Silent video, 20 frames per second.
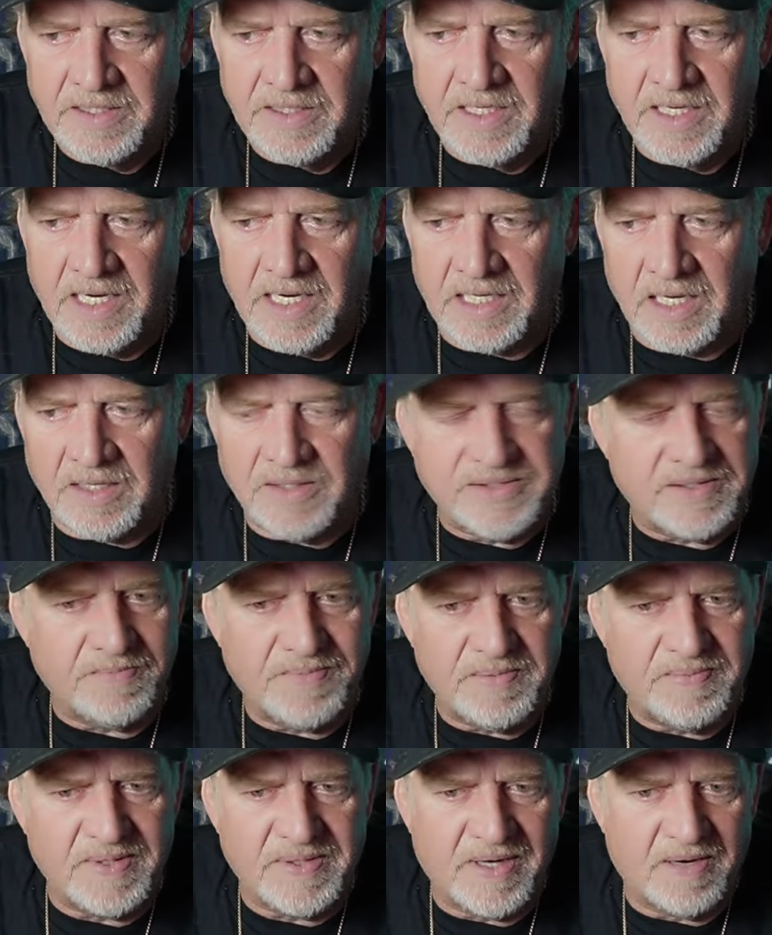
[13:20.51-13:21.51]
Hello, some
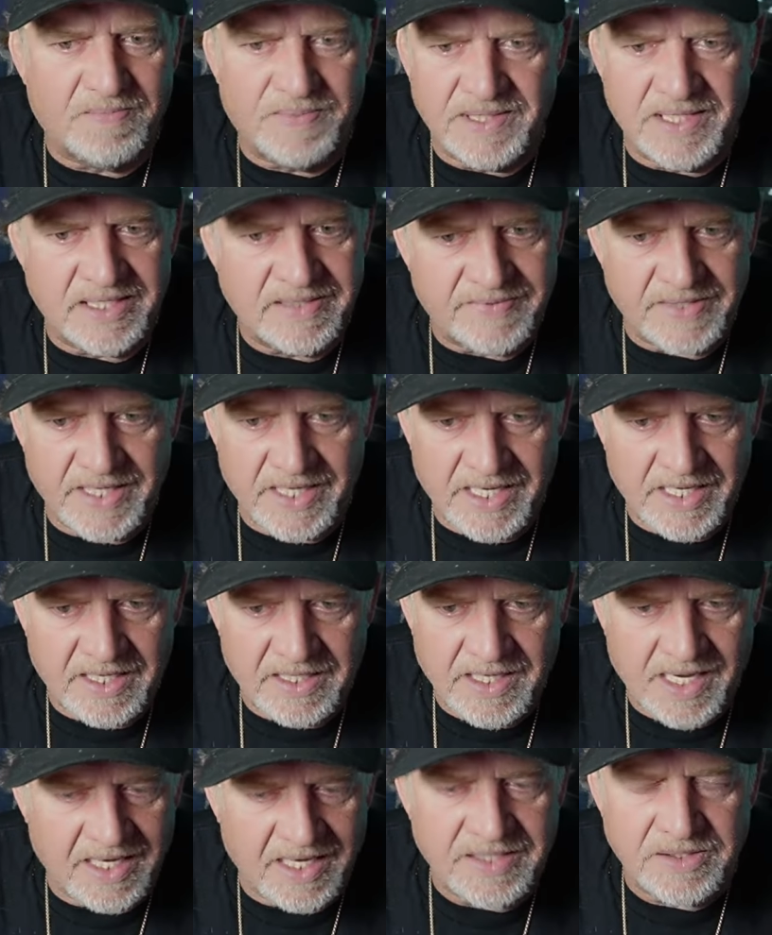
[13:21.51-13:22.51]
people don't believe that.
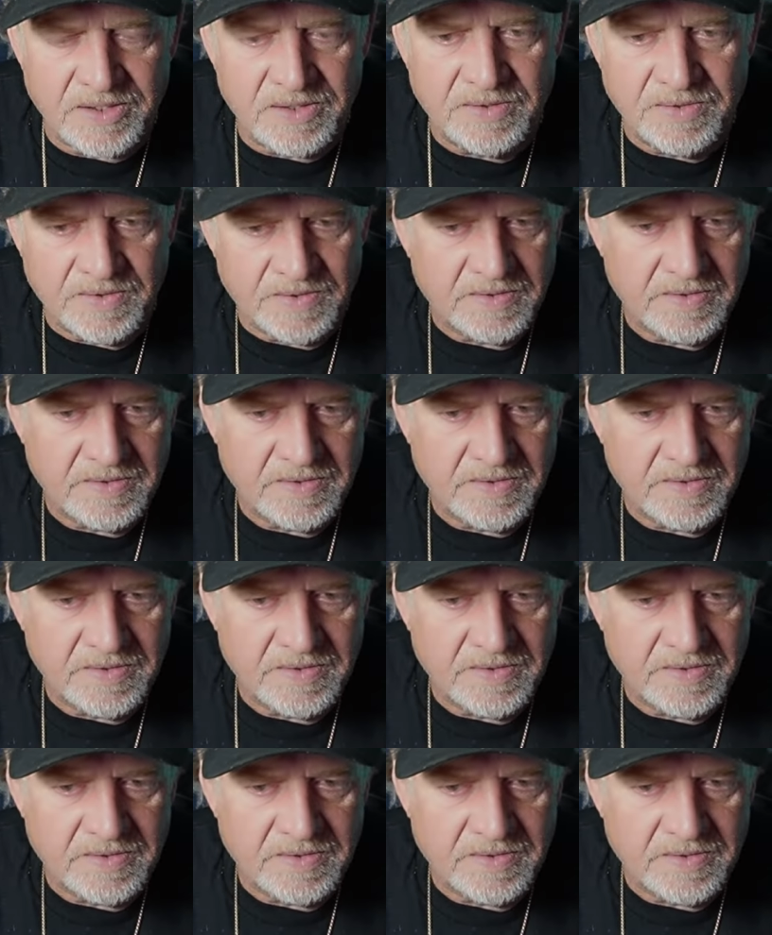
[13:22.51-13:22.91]
I do.